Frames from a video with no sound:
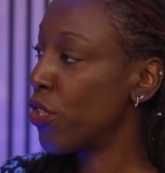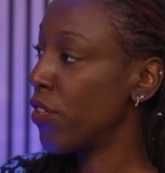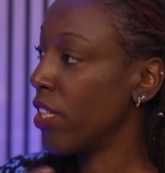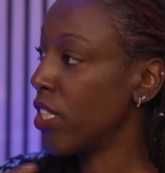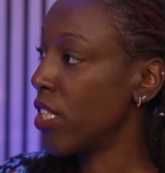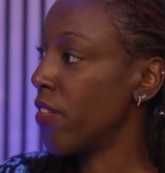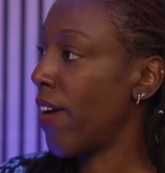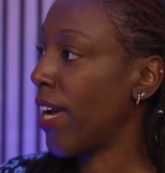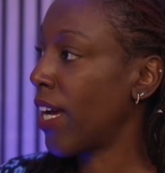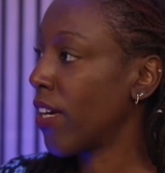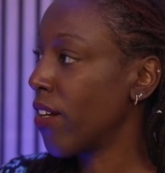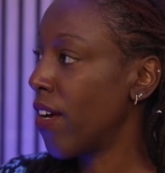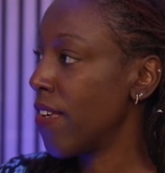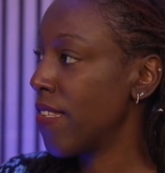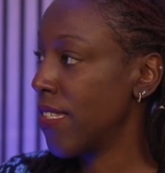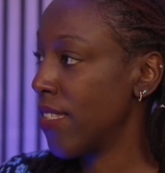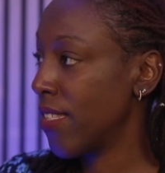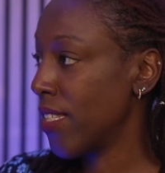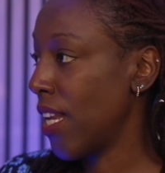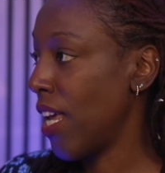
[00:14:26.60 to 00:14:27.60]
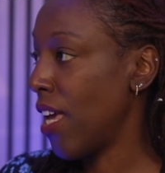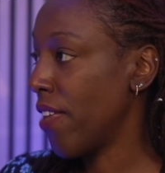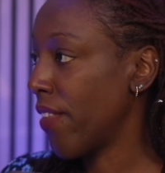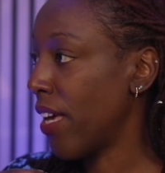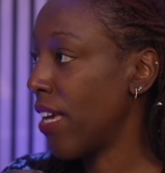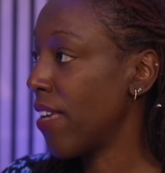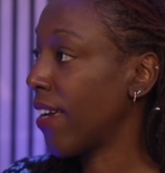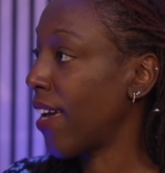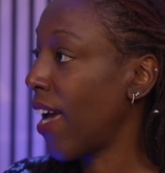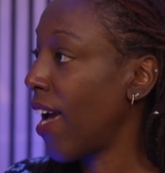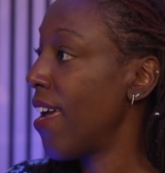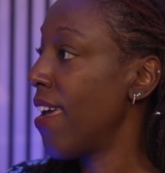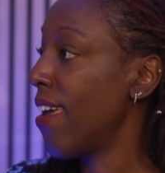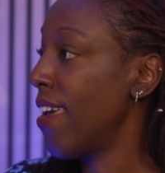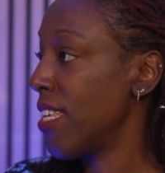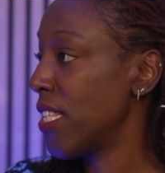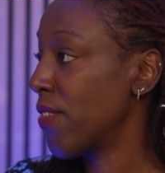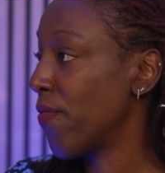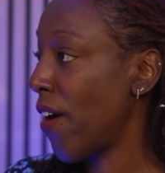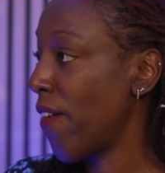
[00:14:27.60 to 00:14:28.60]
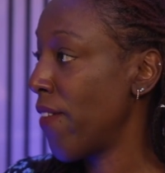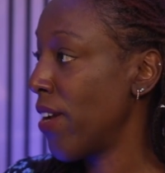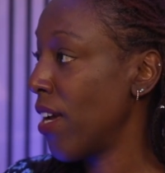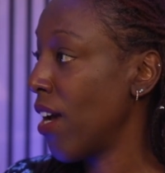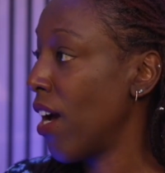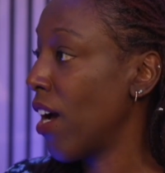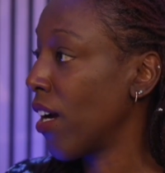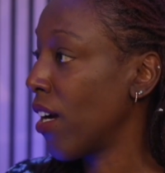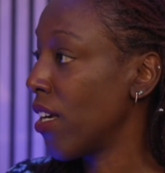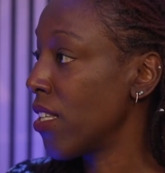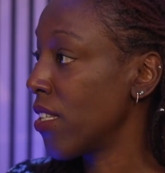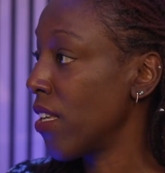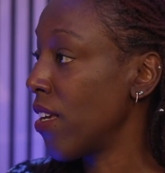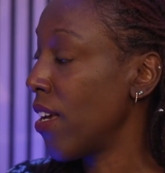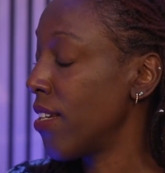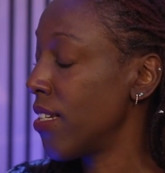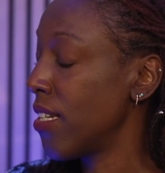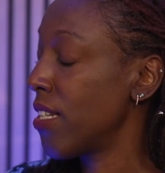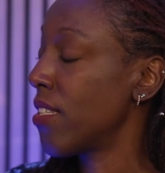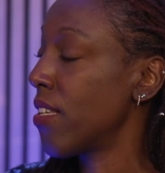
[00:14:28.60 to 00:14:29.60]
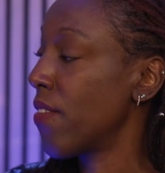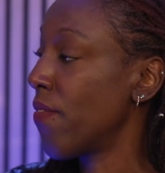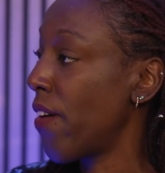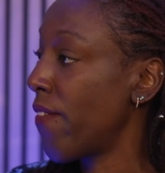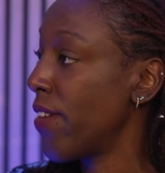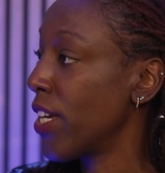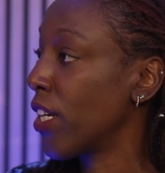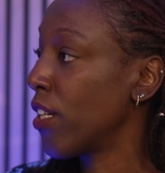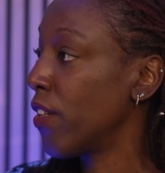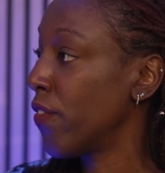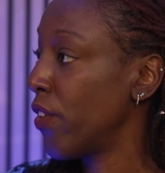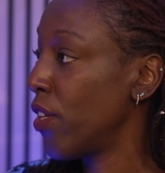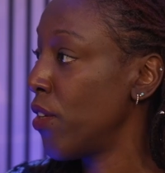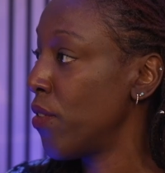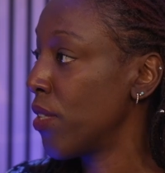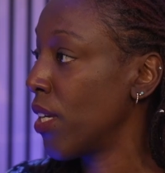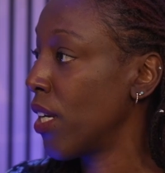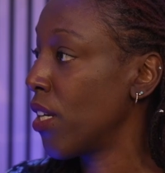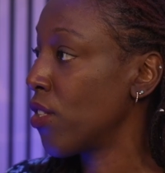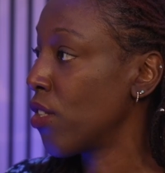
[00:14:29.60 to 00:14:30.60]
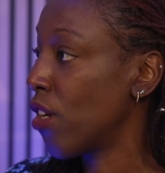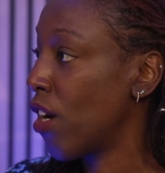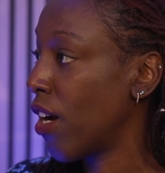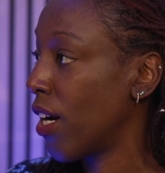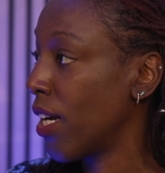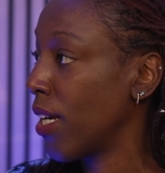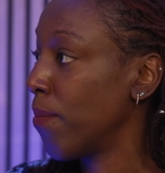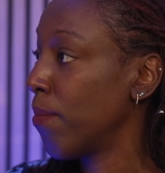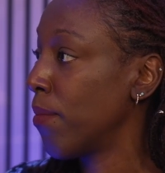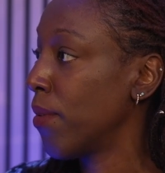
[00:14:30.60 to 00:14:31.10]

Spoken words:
thing to recognise, isn't it? That it is a very confusing time.